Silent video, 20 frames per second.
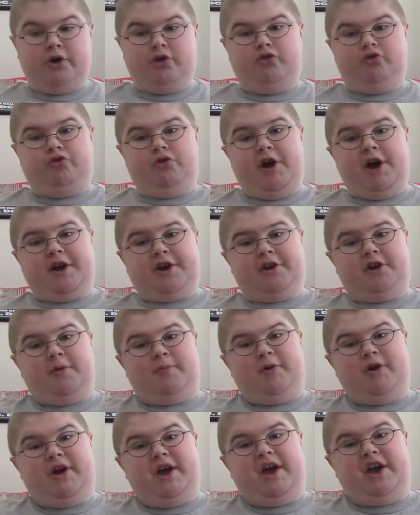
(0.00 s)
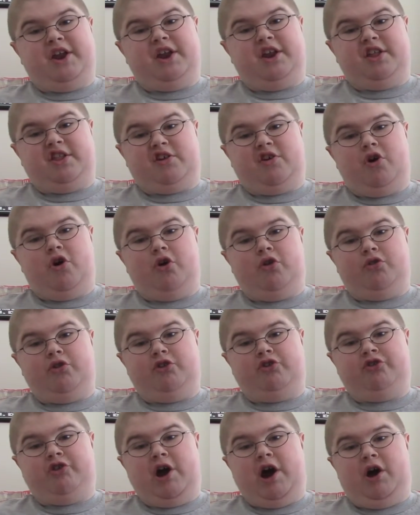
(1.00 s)
Track number 8 is called
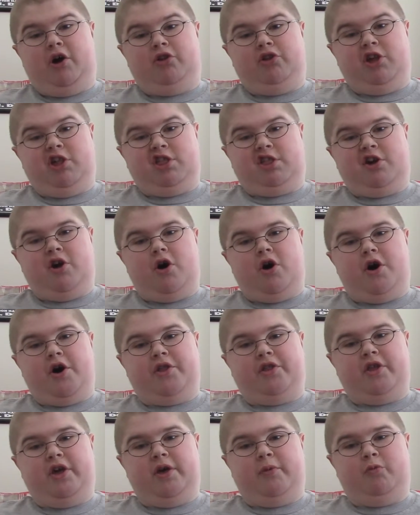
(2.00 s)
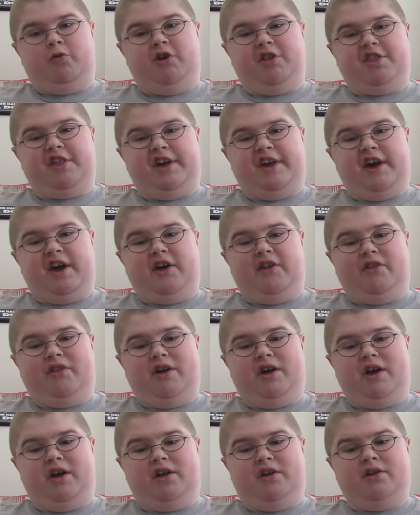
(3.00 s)
The Child Is Gone, and once again
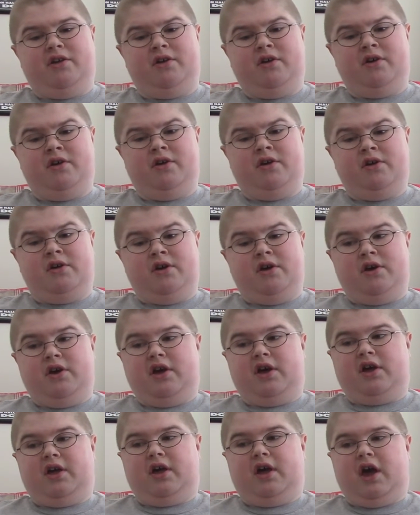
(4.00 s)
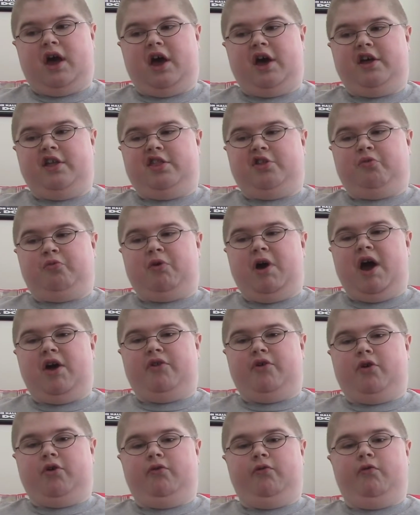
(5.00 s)
has a
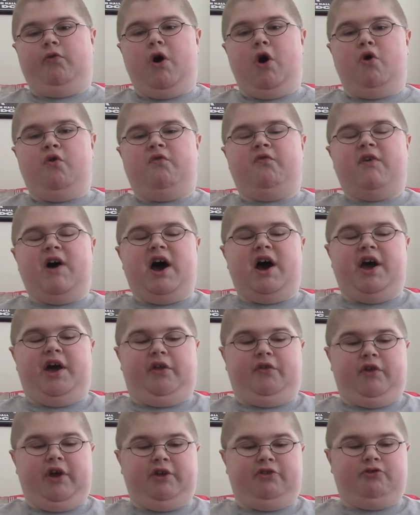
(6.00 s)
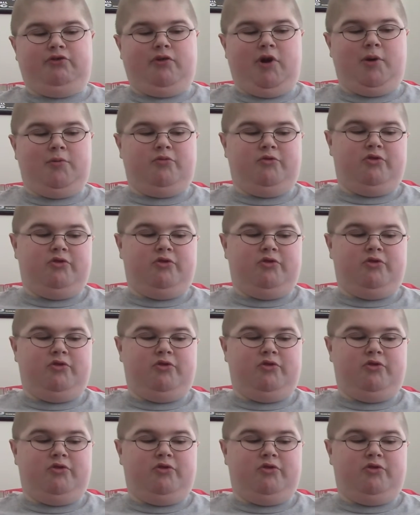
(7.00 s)
rather lo-fi like drum